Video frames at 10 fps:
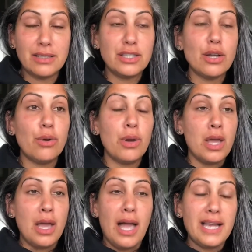So
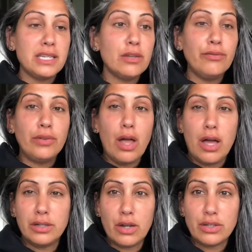I did a
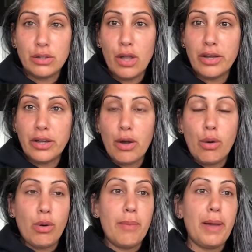vlog not too long
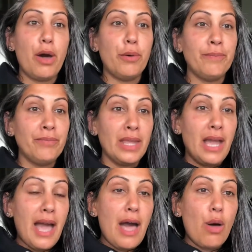ago about
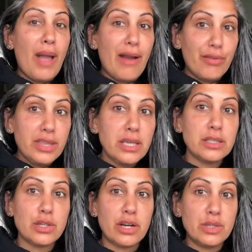how everything
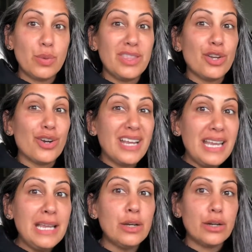starts with your
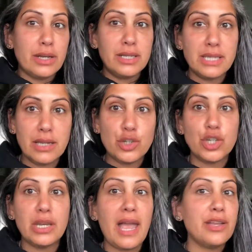inner
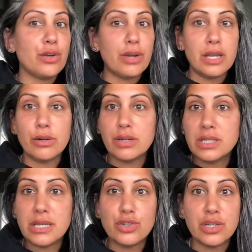intention, and your inner
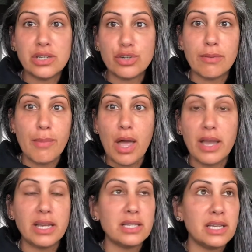intention is your
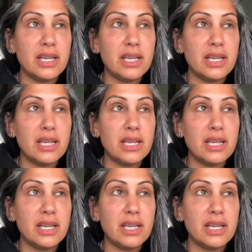mind.